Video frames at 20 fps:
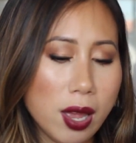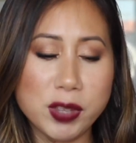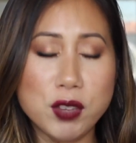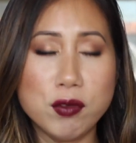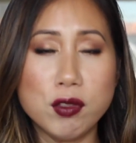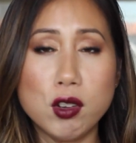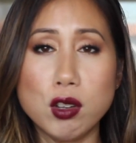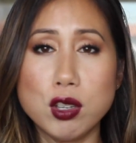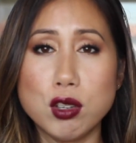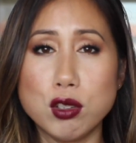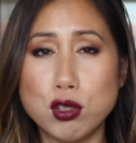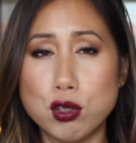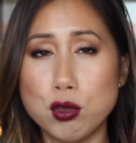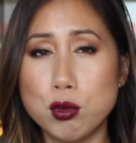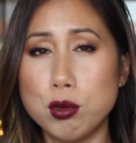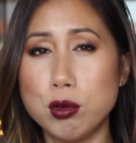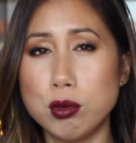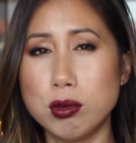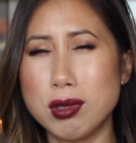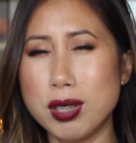You've got your
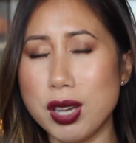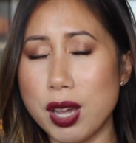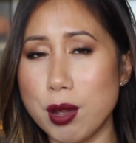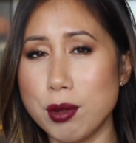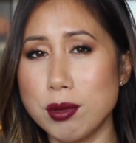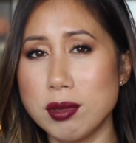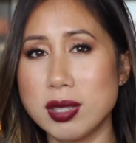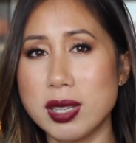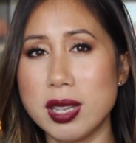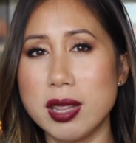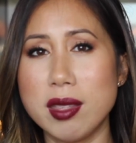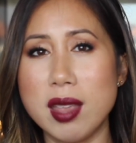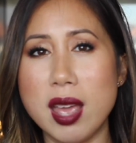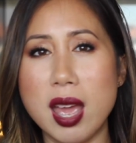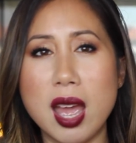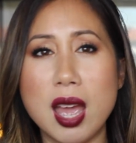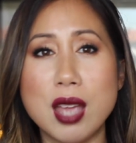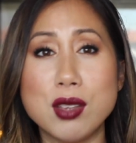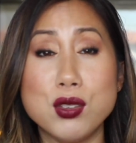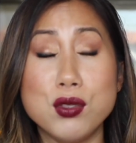jewel tones in
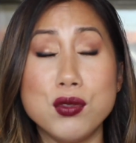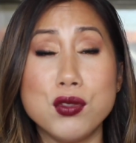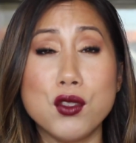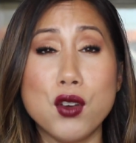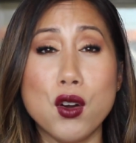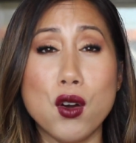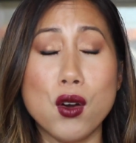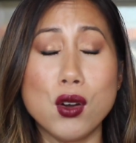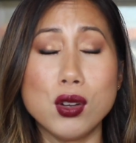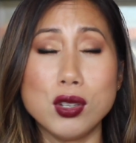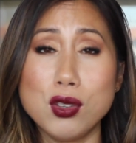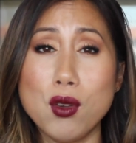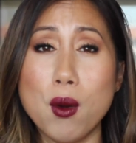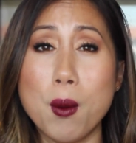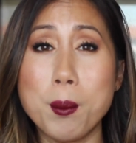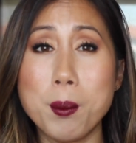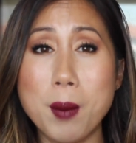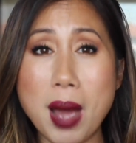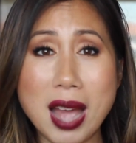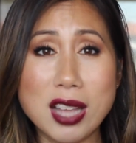there, you've got
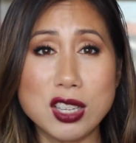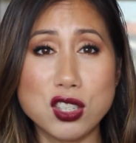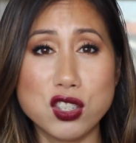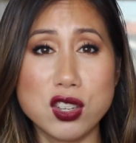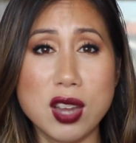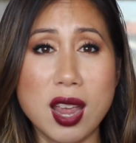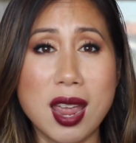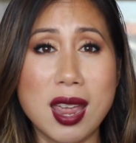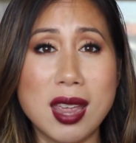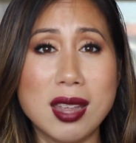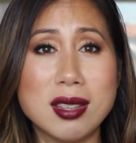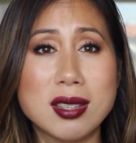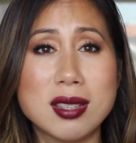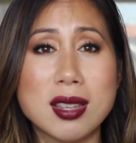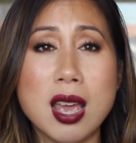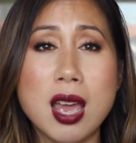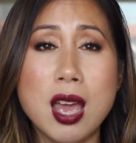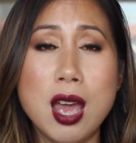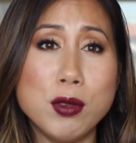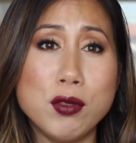your matte shades,
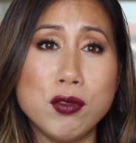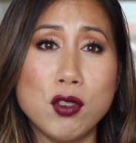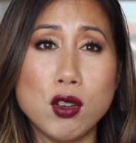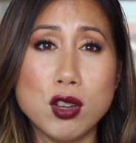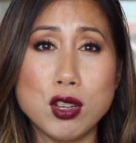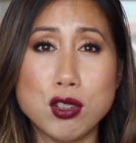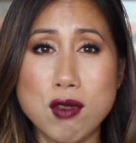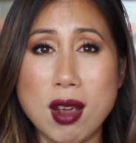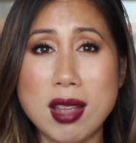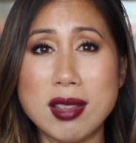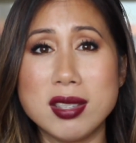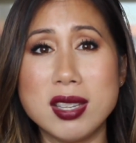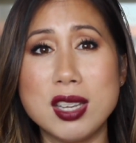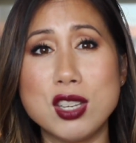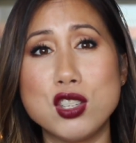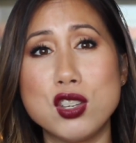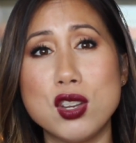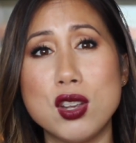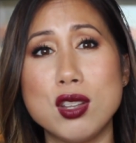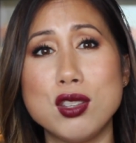and you've got your
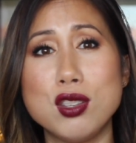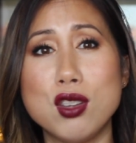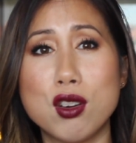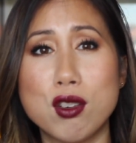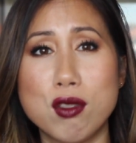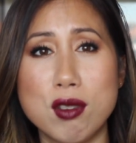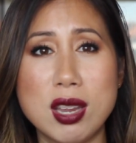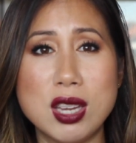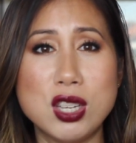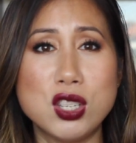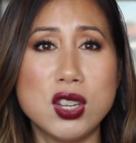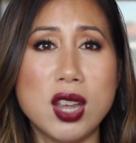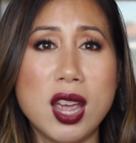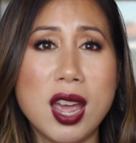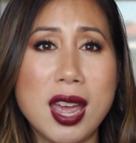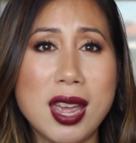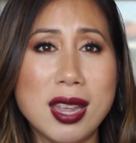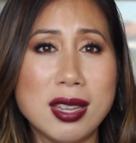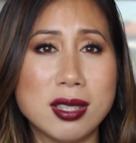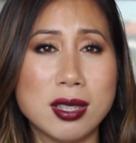transition, your crease
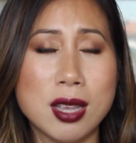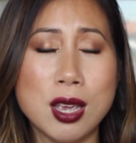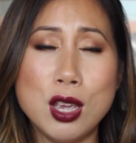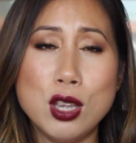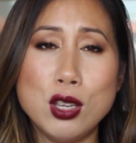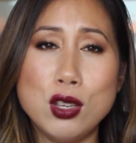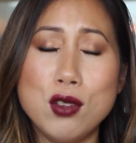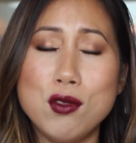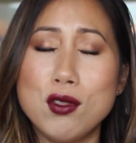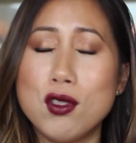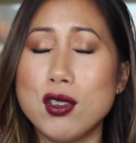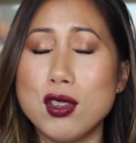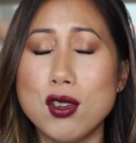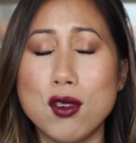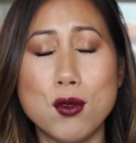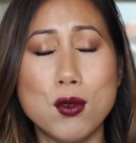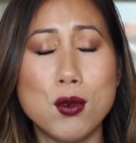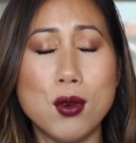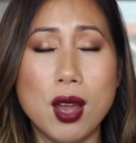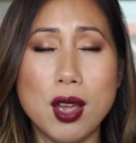shades, you've you've got
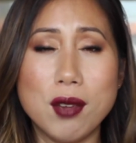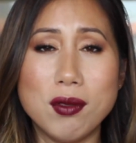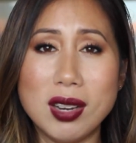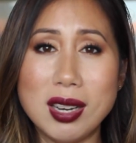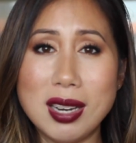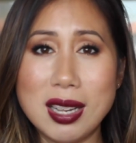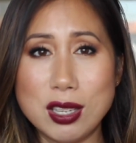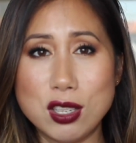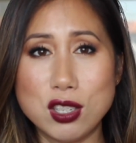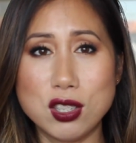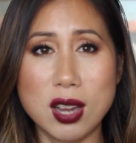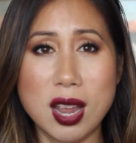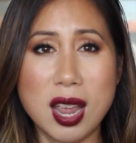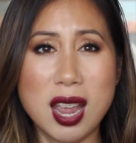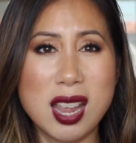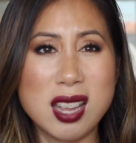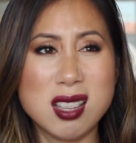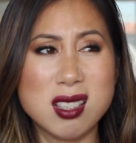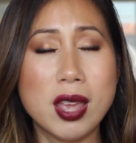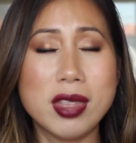your all over lid
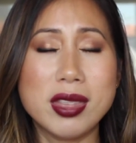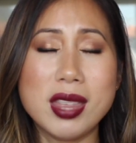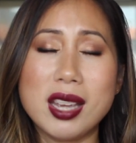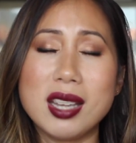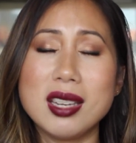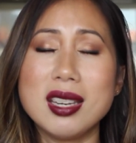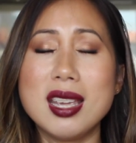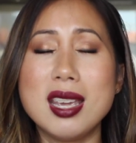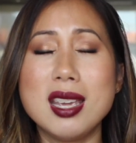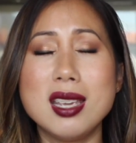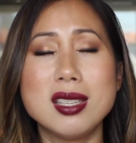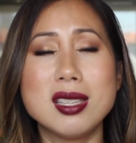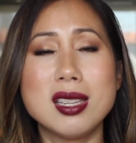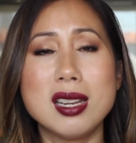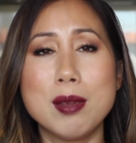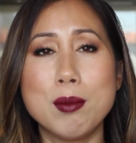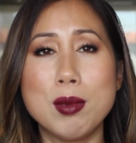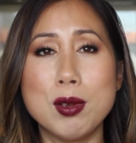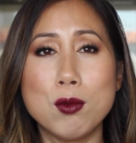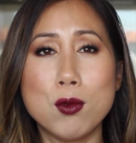shades. They can
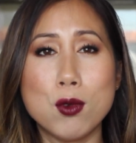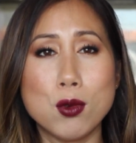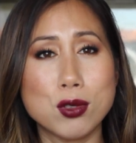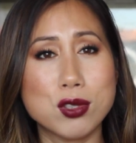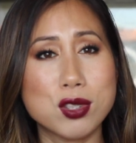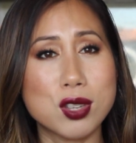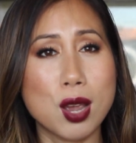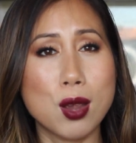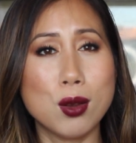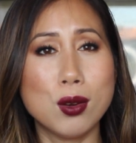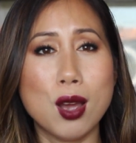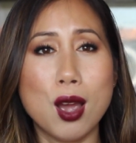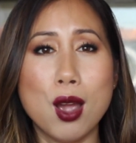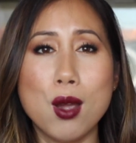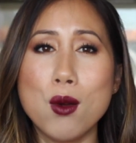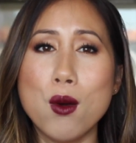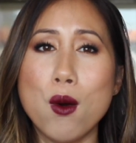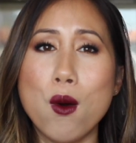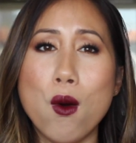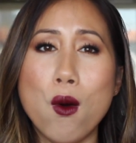easily be worn
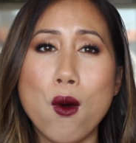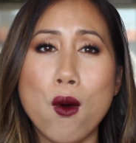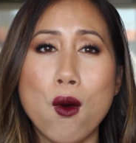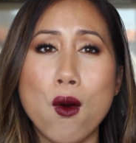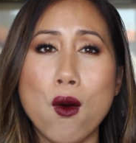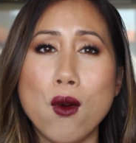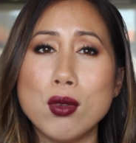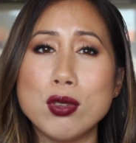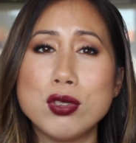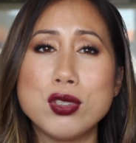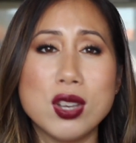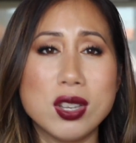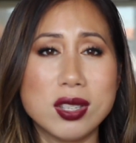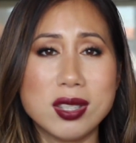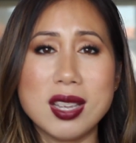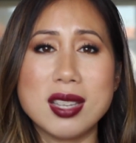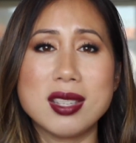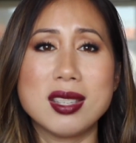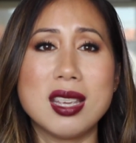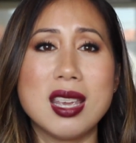solo or
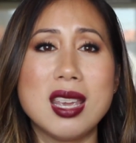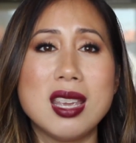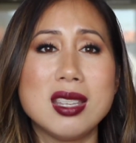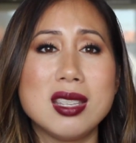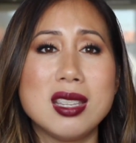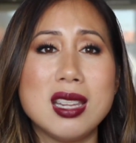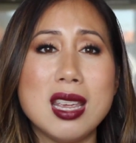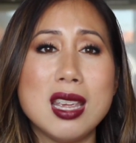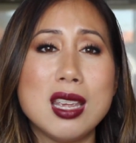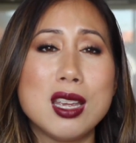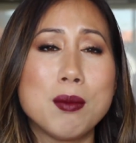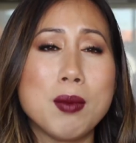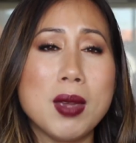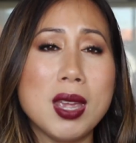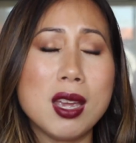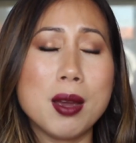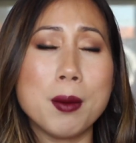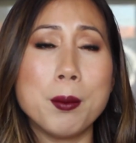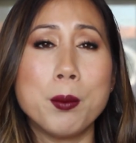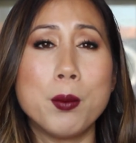just as easily be
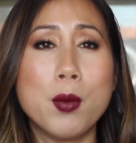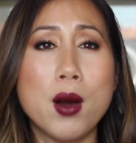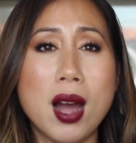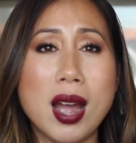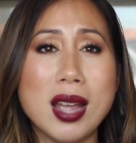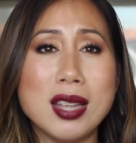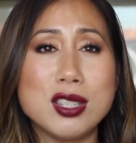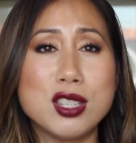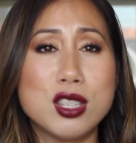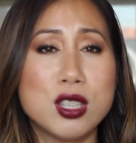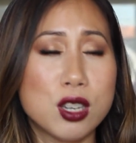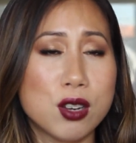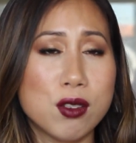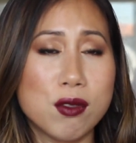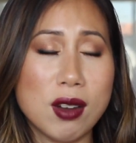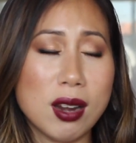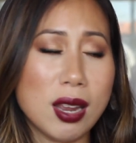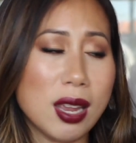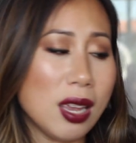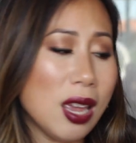combined to
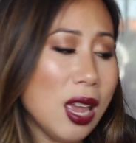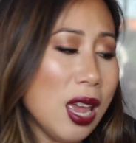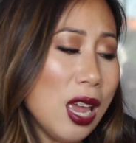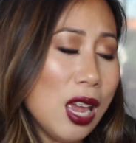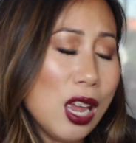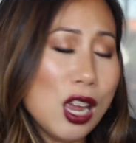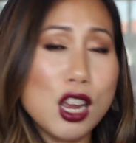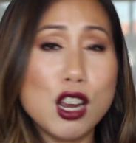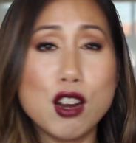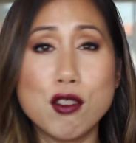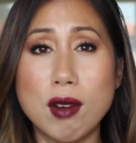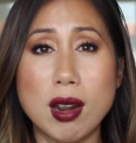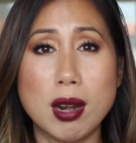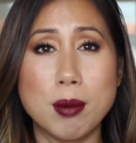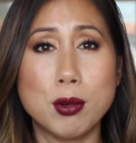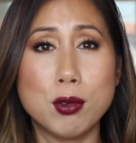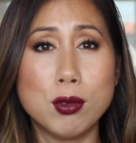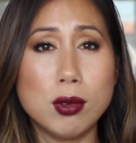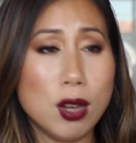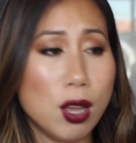create
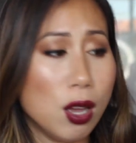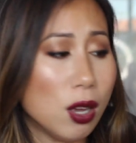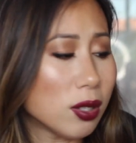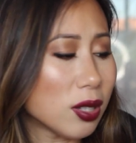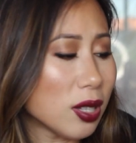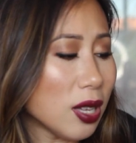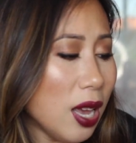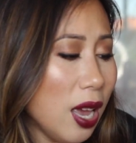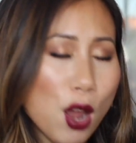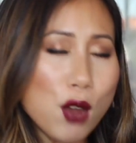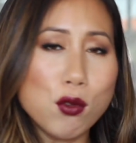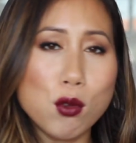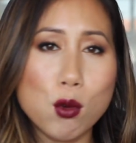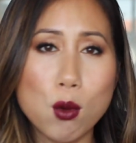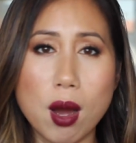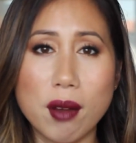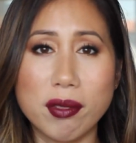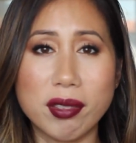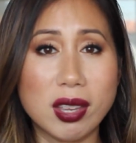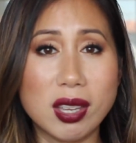incredible looks.
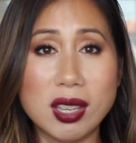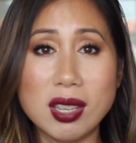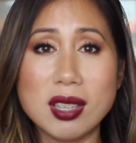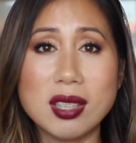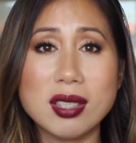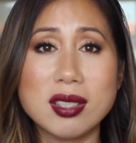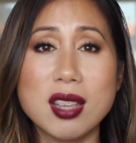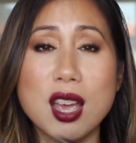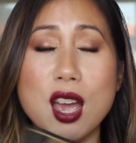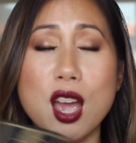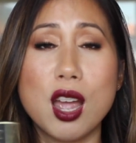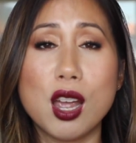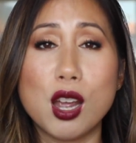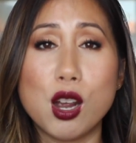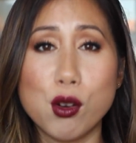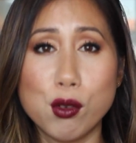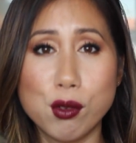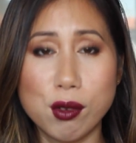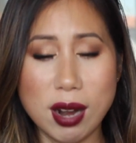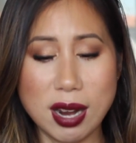Overall, I think it's a
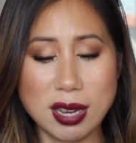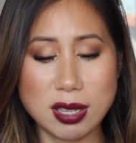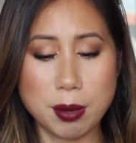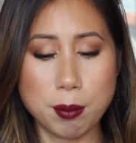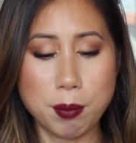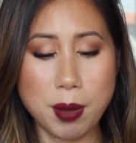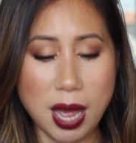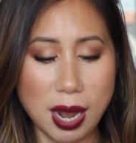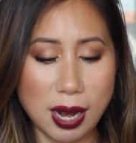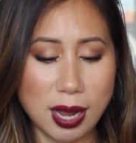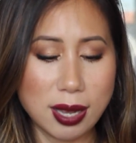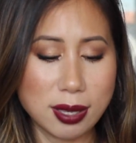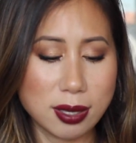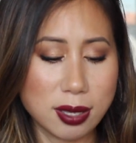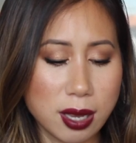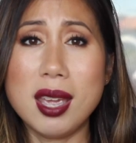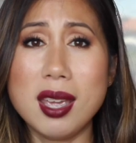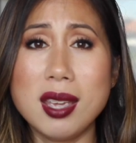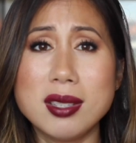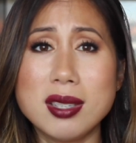great palette.
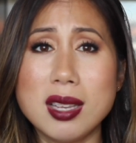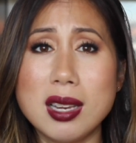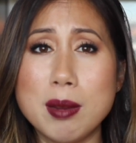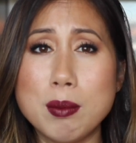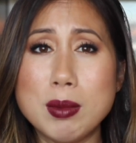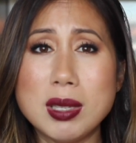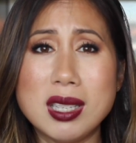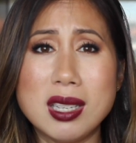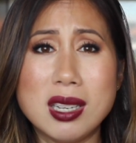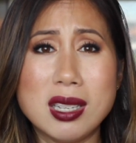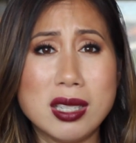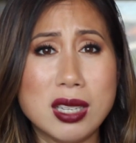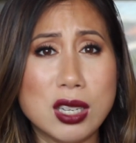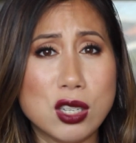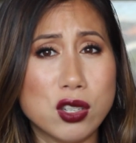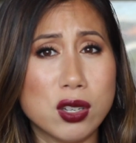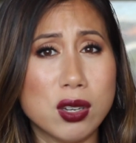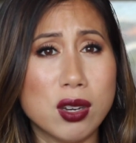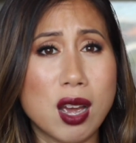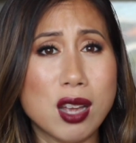It is a limited
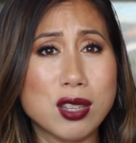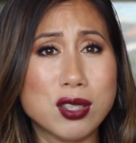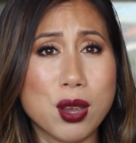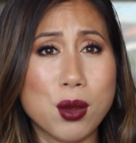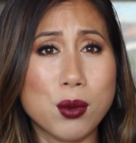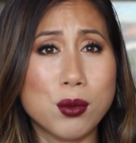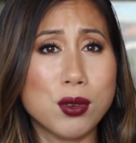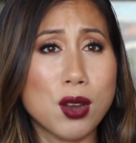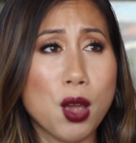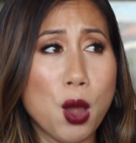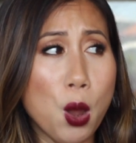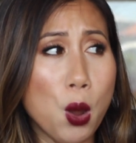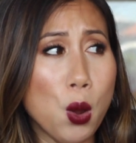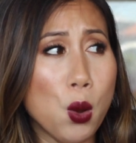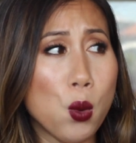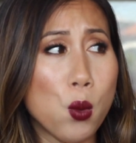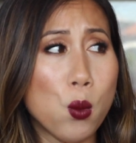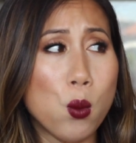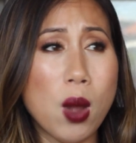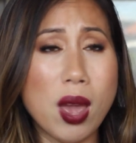edition. I don't
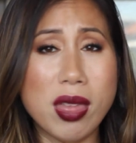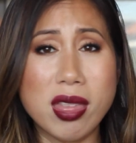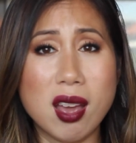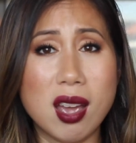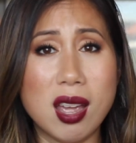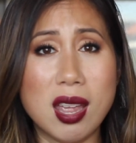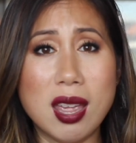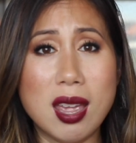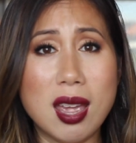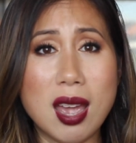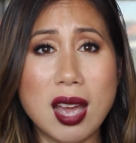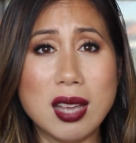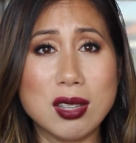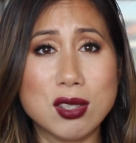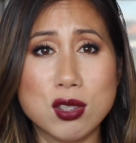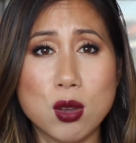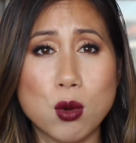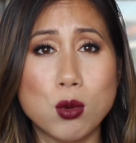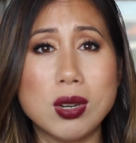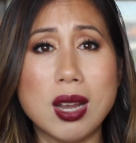know whether it has
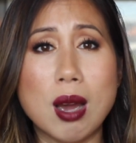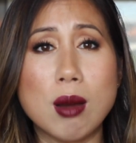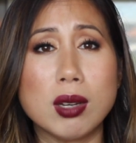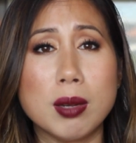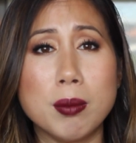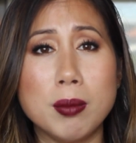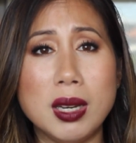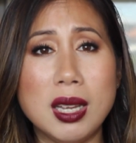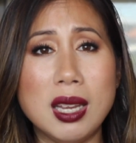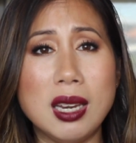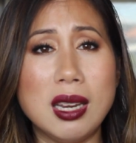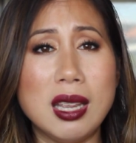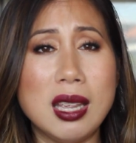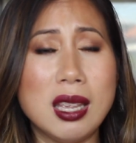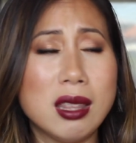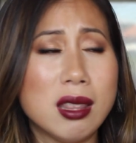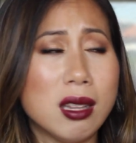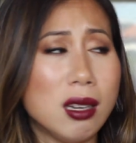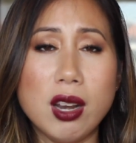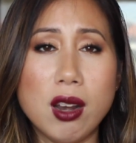sold out
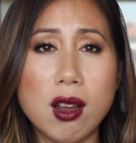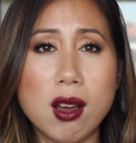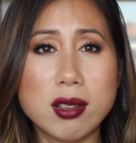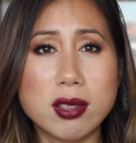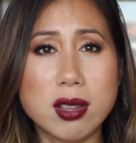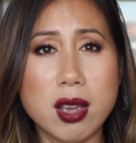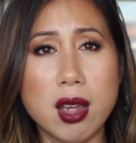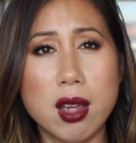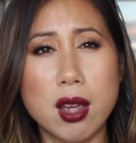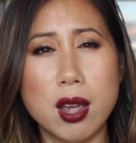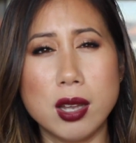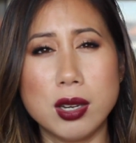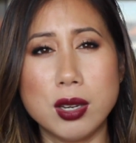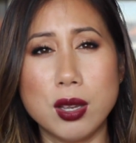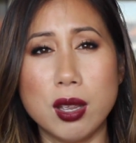completely. The last I heard